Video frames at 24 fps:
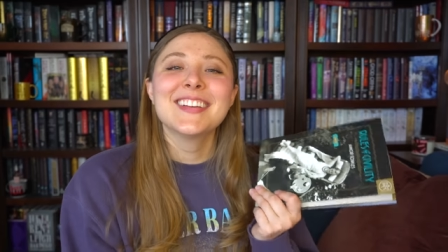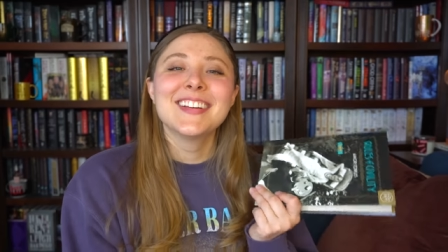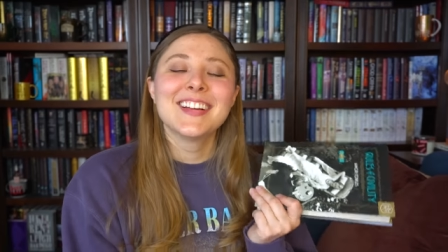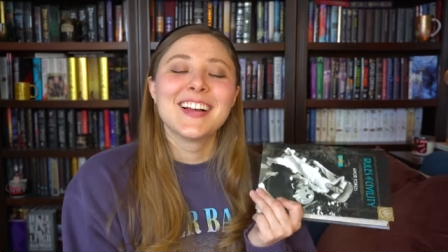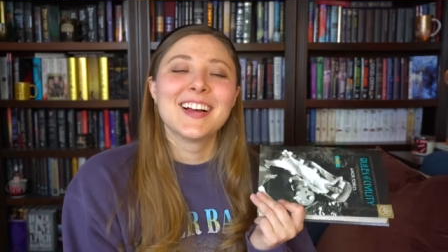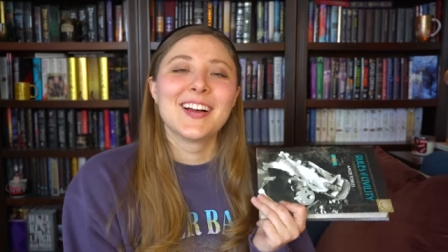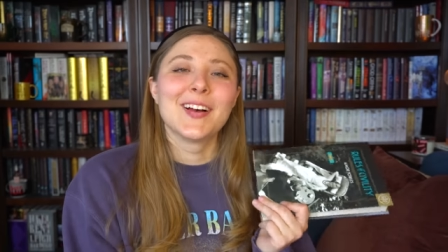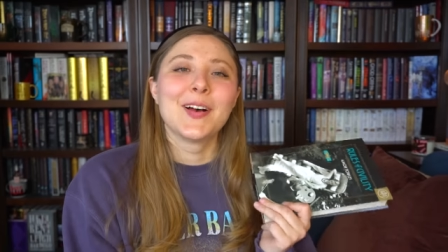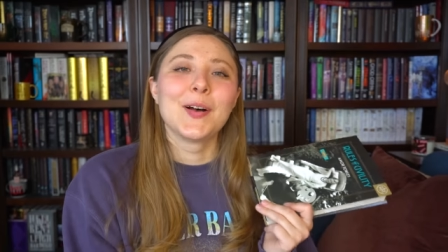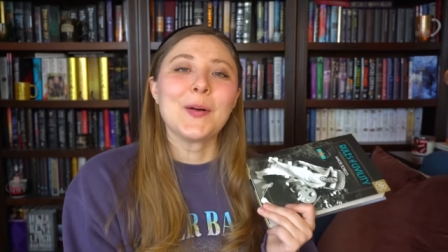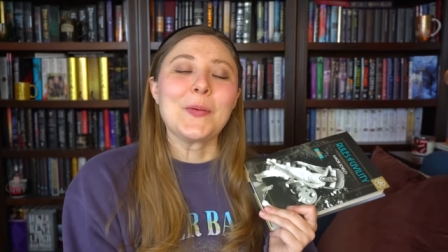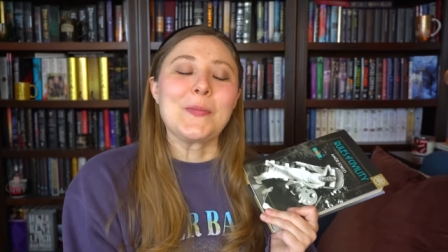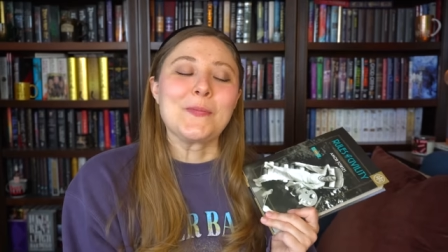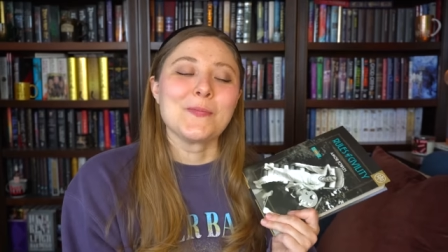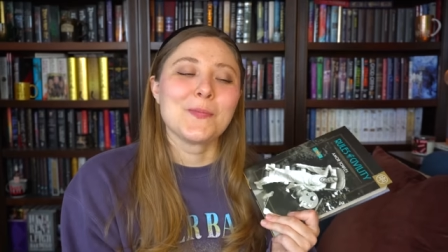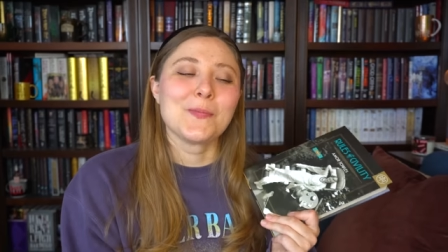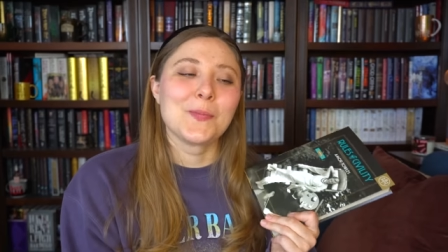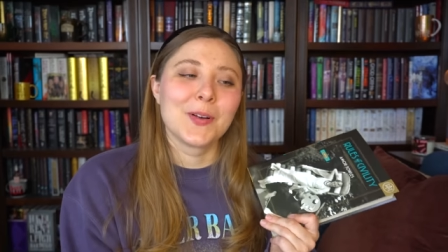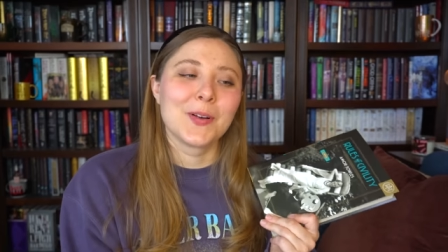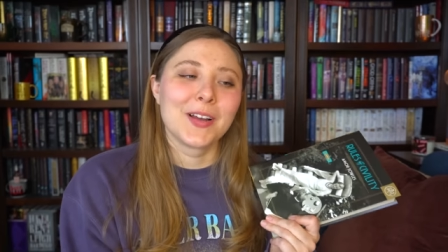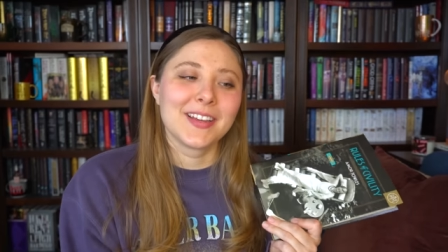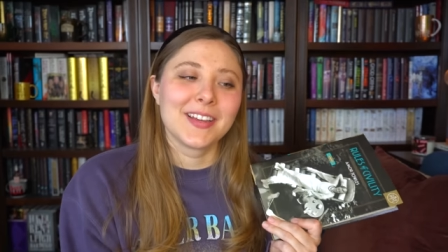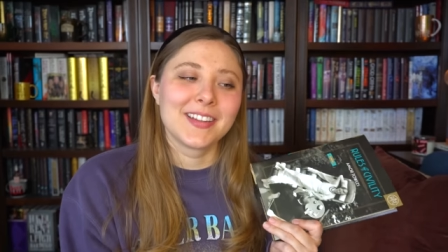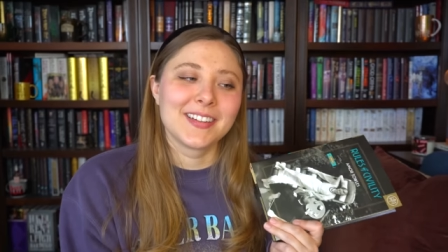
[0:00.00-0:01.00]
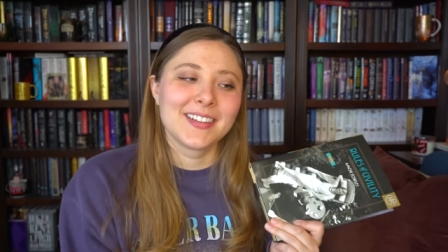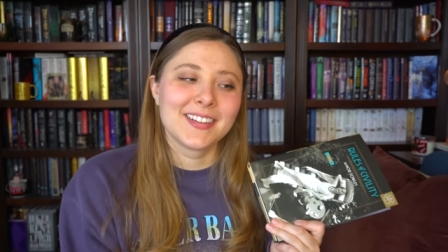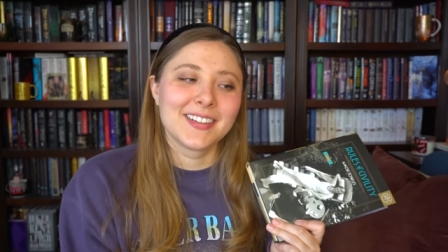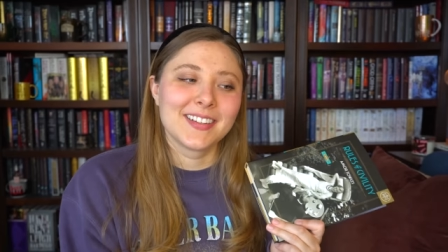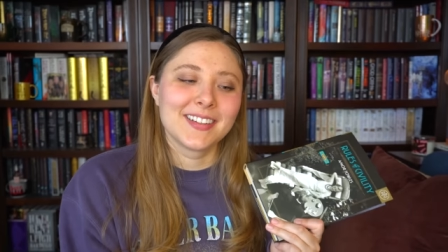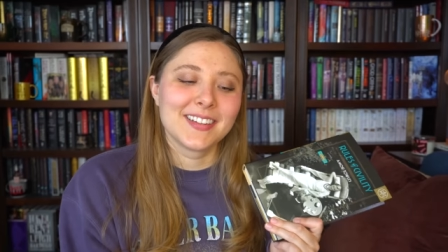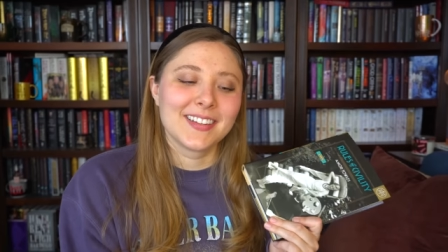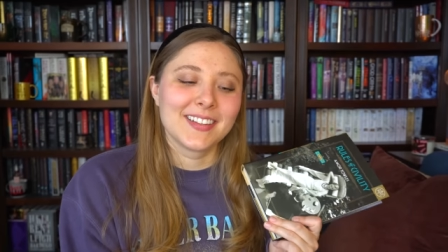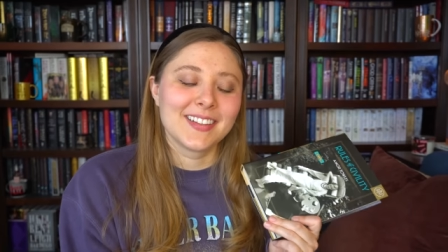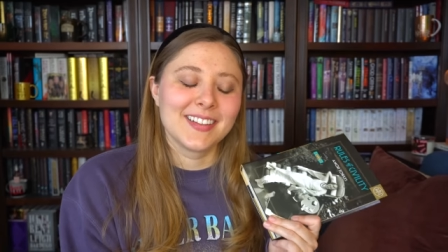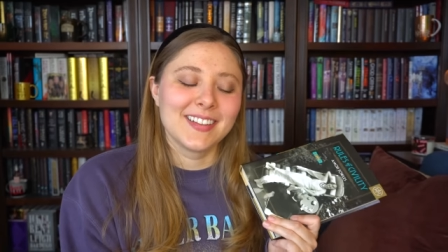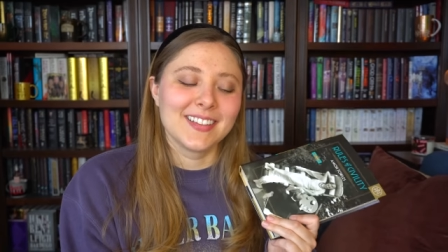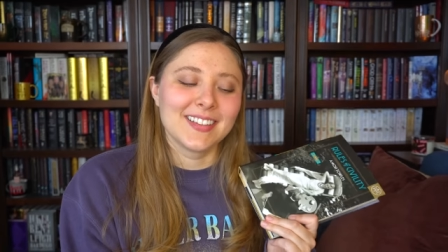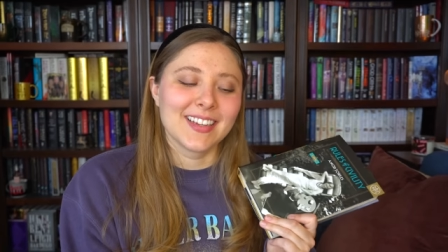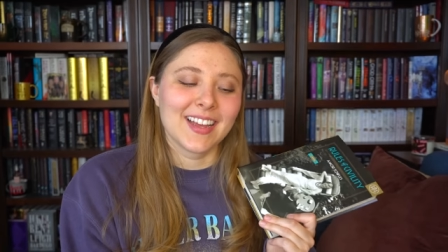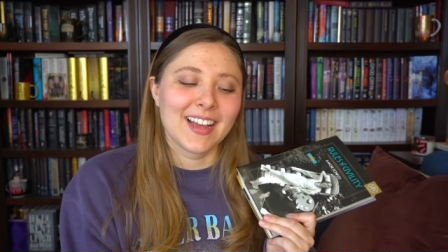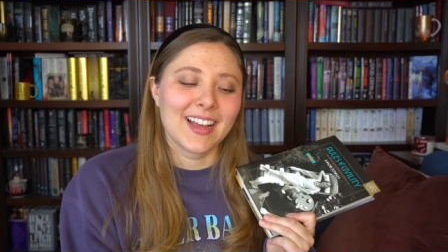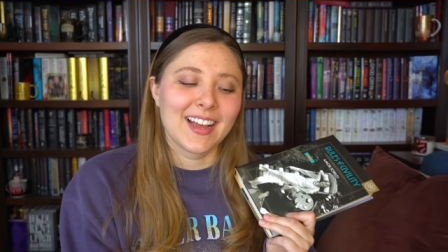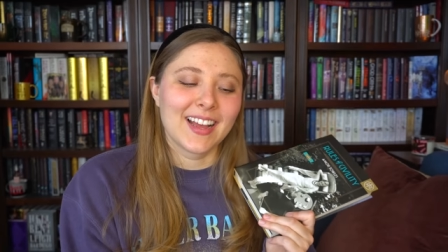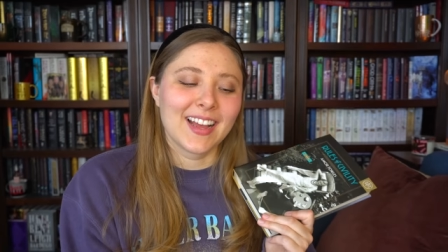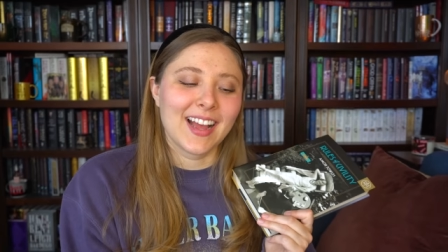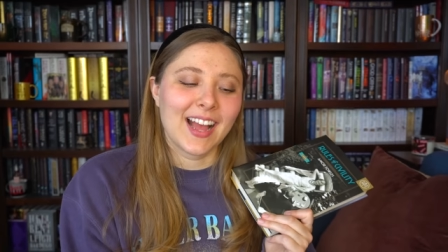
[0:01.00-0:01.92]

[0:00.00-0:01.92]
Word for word: But yeah,